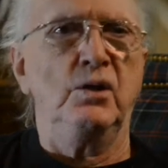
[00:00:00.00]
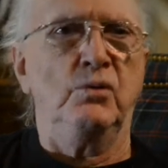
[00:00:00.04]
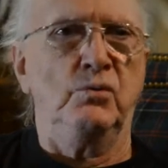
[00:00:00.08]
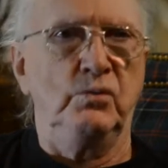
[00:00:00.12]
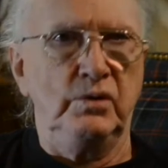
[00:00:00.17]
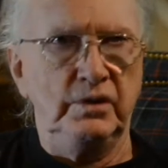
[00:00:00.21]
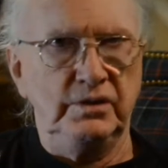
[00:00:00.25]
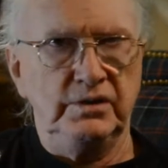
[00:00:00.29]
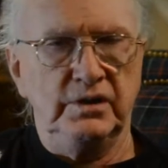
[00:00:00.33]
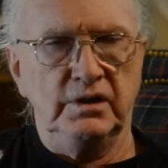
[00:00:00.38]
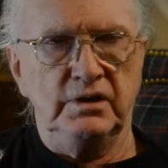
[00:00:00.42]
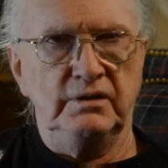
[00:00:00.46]

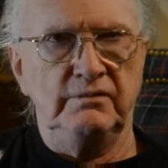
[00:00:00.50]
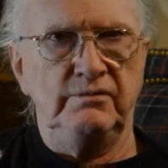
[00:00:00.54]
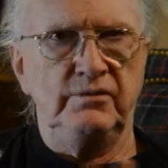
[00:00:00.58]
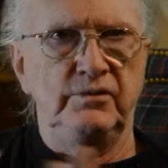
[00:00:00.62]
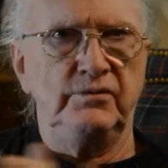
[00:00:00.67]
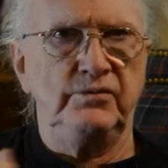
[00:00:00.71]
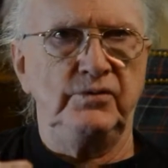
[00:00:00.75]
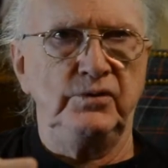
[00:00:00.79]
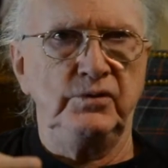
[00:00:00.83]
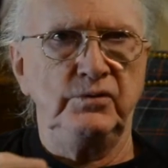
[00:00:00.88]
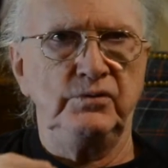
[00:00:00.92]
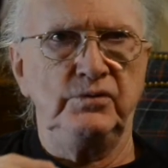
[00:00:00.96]
We'd deliver
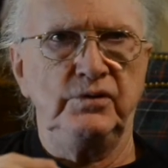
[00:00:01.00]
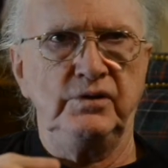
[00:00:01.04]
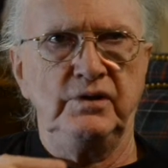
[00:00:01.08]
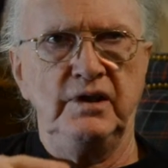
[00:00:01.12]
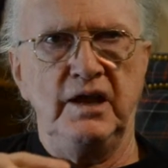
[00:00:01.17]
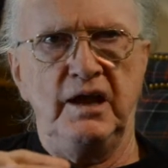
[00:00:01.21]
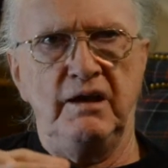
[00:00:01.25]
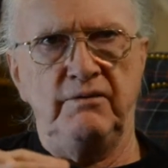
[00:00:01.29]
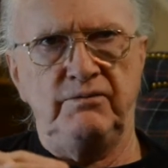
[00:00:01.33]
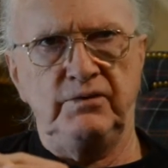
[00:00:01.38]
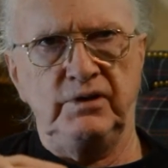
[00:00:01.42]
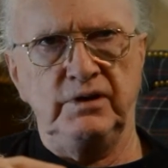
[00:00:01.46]
food to
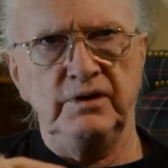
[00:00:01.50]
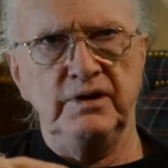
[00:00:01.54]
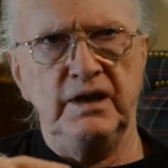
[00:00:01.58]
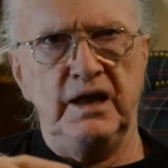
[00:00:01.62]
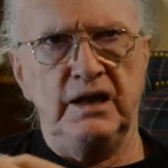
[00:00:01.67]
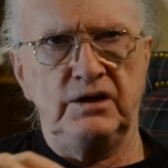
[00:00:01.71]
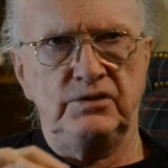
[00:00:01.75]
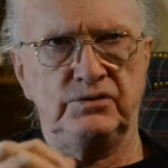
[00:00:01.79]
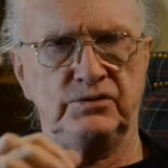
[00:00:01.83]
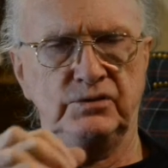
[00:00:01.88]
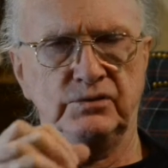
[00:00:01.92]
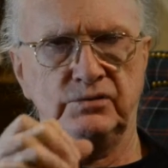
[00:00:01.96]
the African
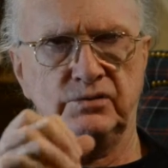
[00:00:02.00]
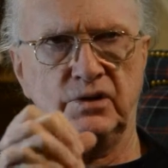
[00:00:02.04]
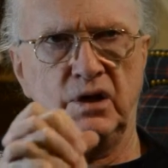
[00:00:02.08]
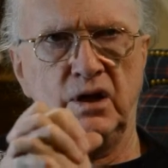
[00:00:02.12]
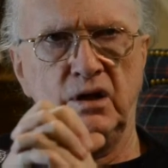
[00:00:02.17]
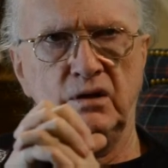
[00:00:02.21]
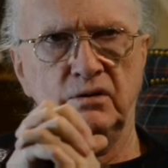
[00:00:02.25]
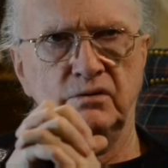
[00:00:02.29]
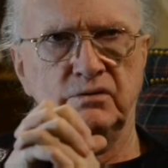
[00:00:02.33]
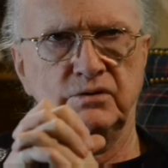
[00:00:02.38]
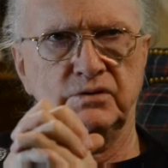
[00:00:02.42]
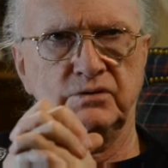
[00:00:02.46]
National
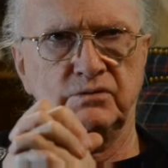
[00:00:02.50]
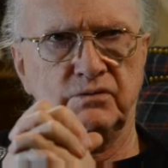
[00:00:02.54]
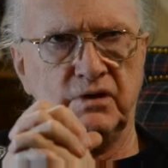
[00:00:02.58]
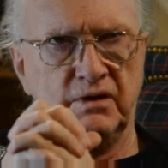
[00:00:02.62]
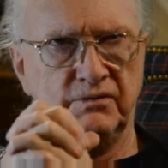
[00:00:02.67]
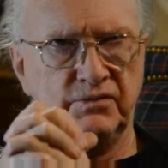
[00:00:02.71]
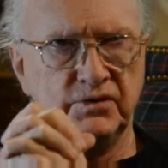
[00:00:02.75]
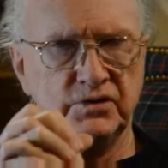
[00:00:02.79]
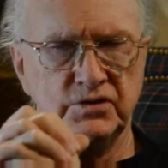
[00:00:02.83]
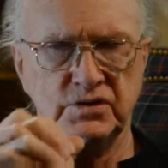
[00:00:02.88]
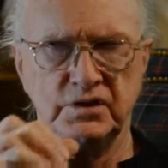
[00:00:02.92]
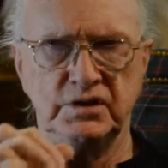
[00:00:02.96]
Congress
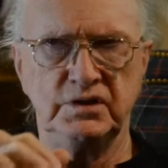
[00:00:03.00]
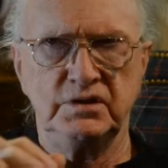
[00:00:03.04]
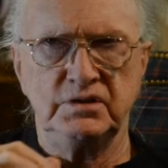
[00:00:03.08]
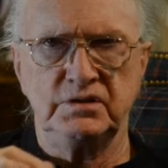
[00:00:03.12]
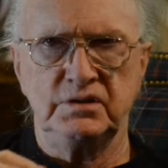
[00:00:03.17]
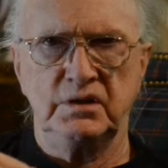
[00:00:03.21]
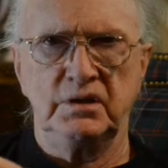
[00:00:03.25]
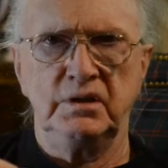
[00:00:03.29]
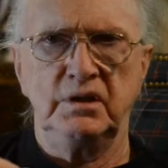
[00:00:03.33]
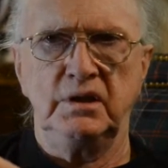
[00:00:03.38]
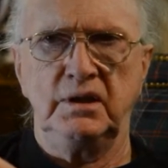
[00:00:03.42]
refugees.